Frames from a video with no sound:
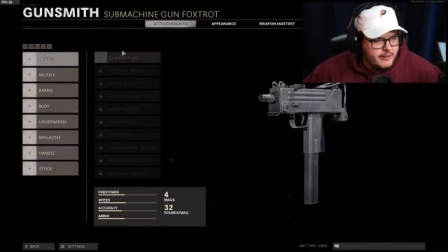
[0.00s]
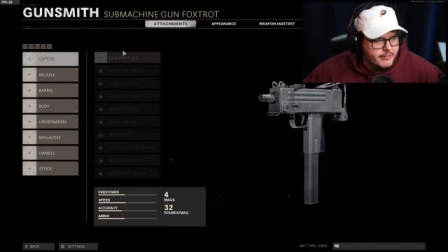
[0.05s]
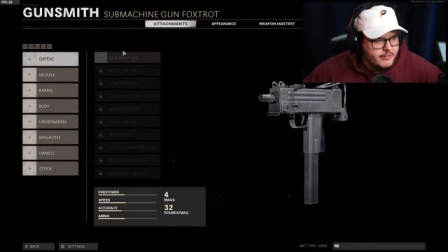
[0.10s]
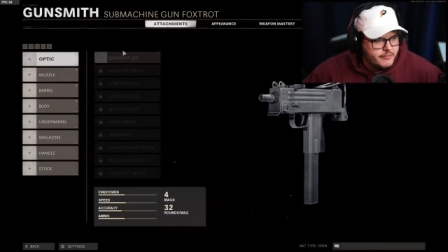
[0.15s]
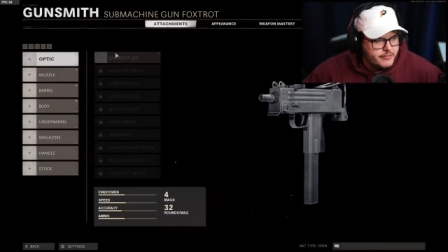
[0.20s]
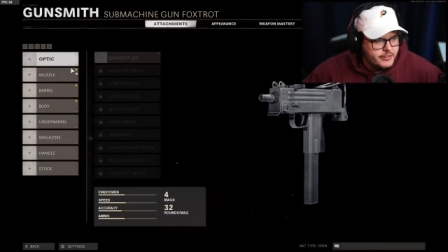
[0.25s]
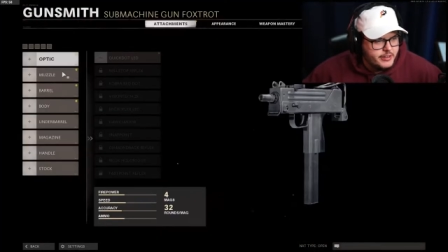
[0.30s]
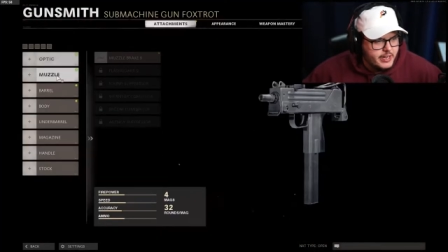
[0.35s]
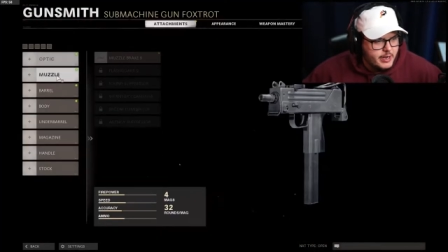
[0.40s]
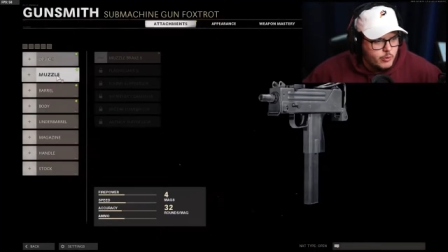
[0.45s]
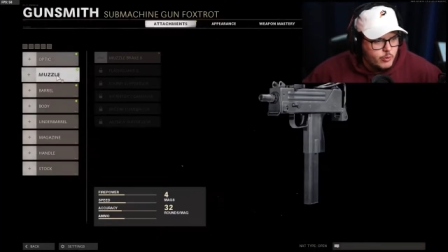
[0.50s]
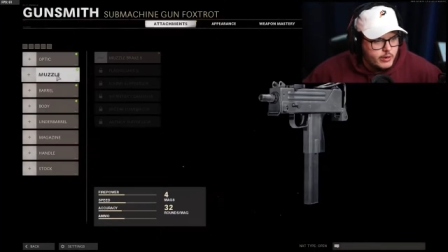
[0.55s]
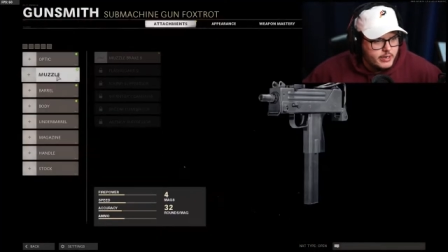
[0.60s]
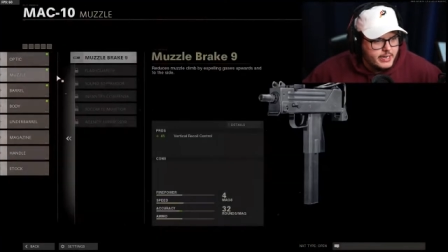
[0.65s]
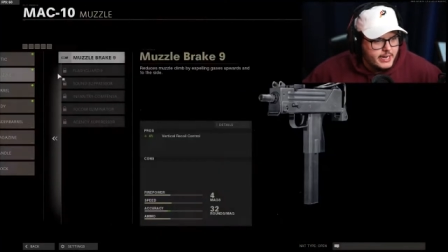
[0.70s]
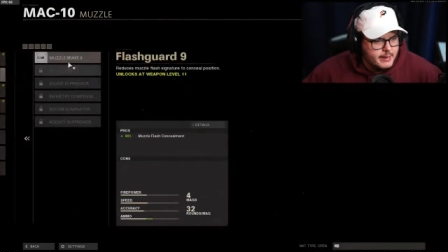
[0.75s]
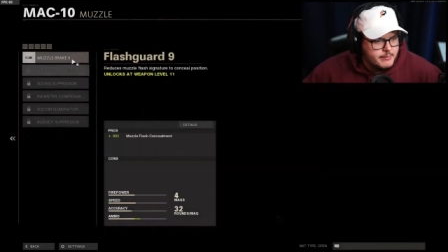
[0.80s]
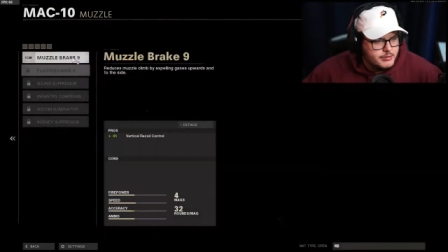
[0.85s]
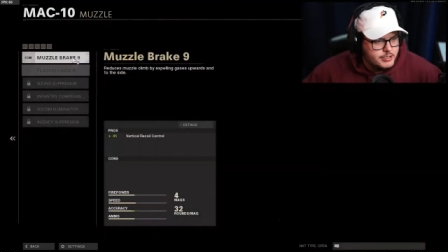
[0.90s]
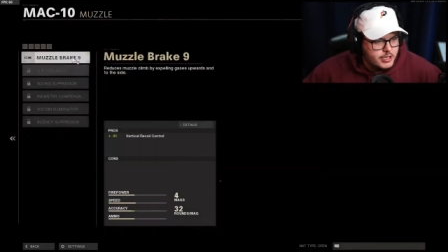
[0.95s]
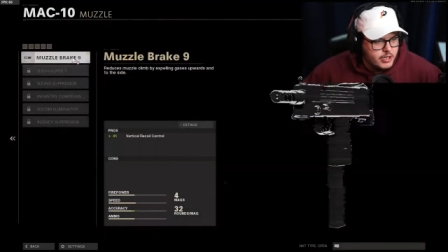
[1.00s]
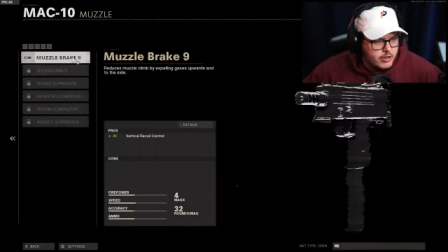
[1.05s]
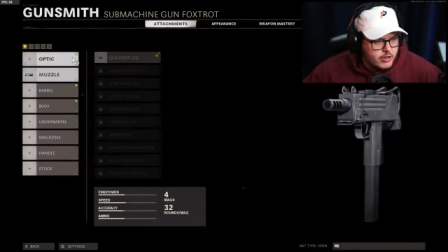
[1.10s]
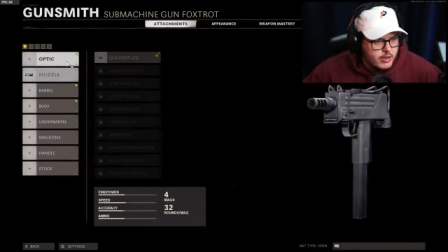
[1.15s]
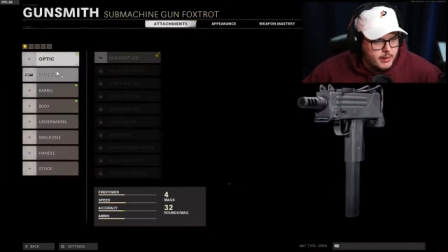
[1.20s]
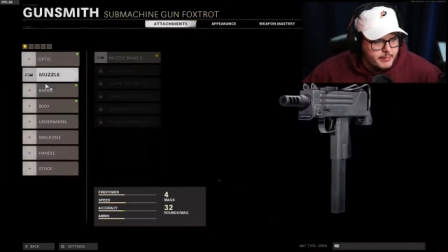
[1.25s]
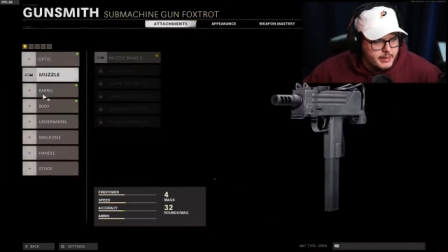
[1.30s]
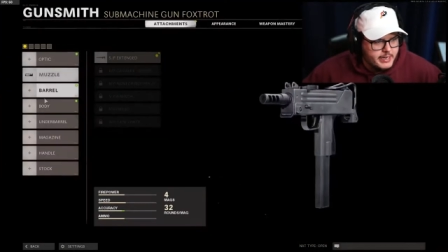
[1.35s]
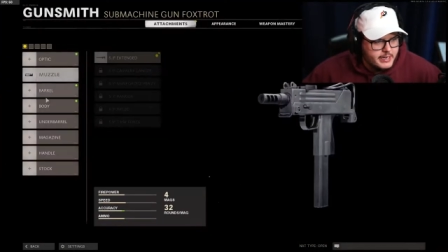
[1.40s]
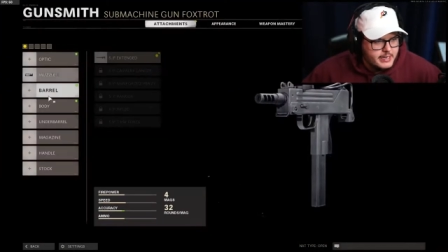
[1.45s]
after that one game. So,
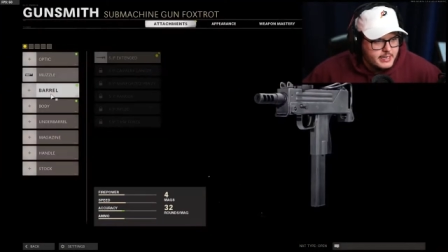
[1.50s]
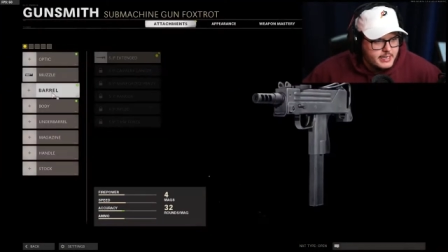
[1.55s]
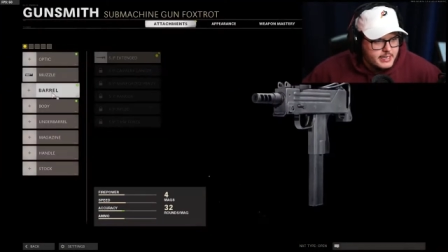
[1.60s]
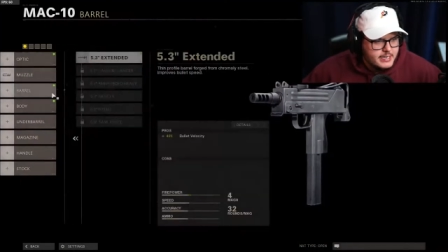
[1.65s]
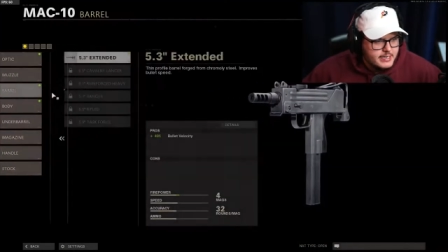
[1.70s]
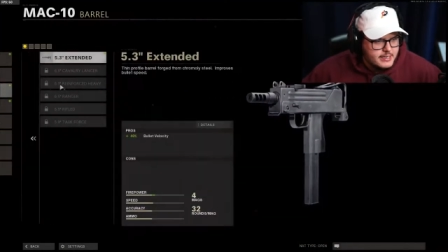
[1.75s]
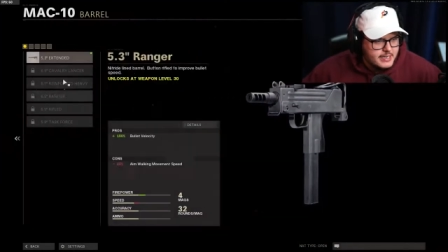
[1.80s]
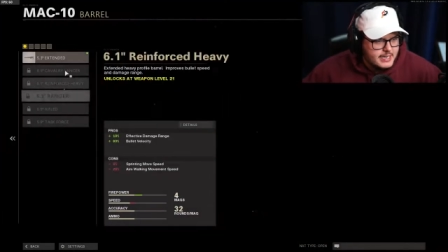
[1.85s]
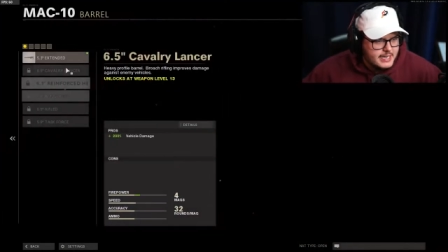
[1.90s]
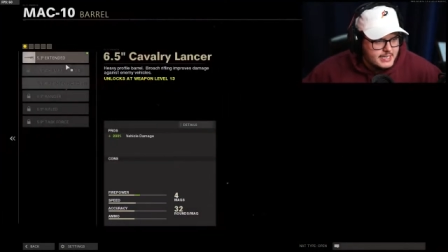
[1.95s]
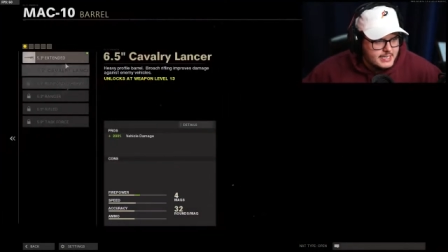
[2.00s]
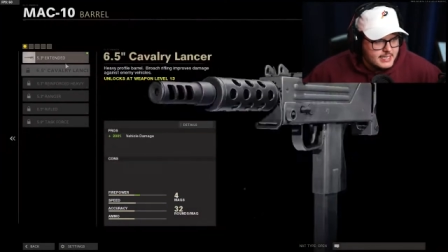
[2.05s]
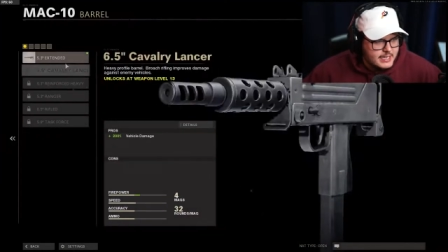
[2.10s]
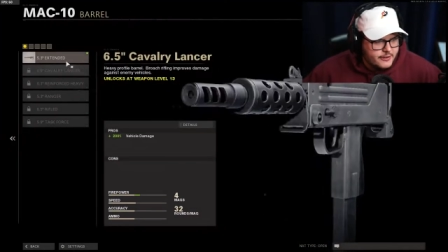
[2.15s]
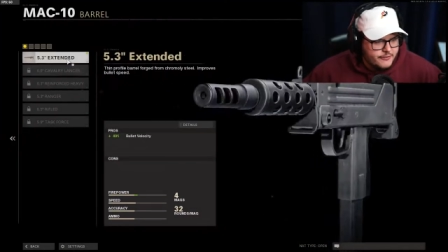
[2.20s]
I mean, like I said,